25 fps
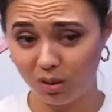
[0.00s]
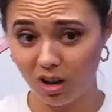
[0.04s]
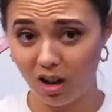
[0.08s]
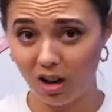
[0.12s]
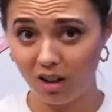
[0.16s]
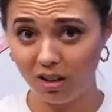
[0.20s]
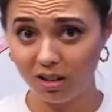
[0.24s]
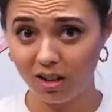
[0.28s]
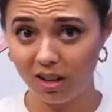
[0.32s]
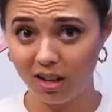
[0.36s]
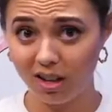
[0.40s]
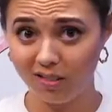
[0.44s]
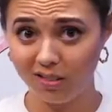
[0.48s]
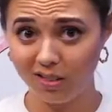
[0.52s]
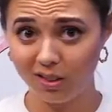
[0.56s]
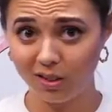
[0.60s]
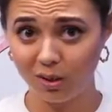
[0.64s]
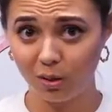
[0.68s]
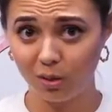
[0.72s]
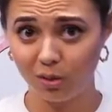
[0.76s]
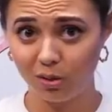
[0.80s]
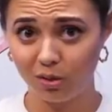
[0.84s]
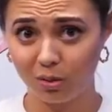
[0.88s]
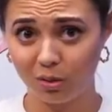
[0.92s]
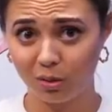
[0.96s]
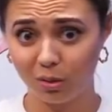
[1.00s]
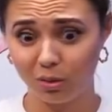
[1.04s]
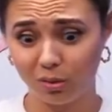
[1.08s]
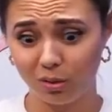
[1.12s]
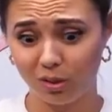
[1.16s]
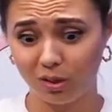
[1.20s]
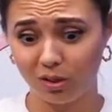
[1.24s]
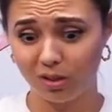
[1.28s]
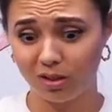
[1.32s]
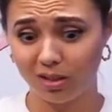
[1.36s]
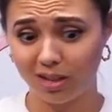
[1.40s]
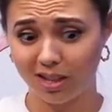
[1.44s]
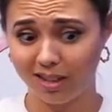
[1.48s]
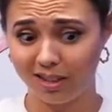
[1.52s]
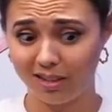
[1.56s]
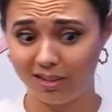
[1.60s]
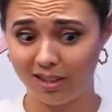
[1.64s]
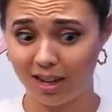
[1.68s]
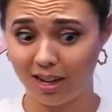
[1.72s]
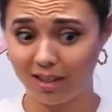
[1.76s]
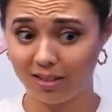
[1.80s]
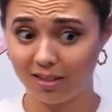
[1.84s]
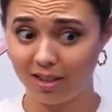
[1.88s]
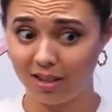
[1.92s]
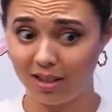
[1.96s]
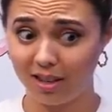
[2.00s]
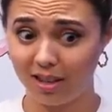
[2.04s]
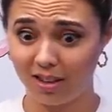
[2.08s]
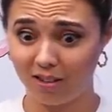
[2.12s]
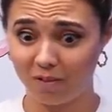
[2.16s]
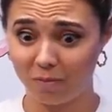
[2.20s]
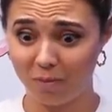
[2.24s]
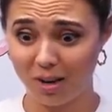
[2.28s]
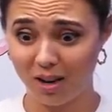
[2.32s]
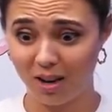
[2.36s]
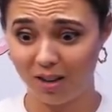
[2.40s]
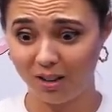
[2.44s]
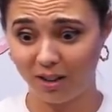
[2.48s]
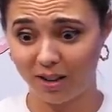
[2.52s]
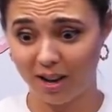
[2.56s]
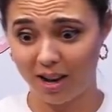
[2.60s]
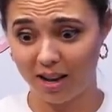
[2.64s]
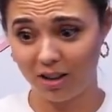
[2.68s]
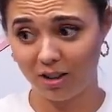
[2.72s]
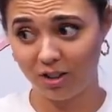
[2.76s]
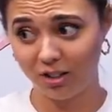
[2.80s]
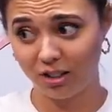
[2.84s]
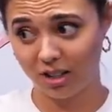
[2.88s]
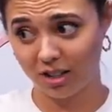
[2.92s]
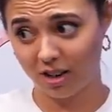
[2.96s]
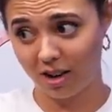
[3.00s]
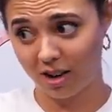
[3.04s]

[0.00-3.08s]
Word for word: y'all are gonna have to go sort through your entire decks and give me all your energy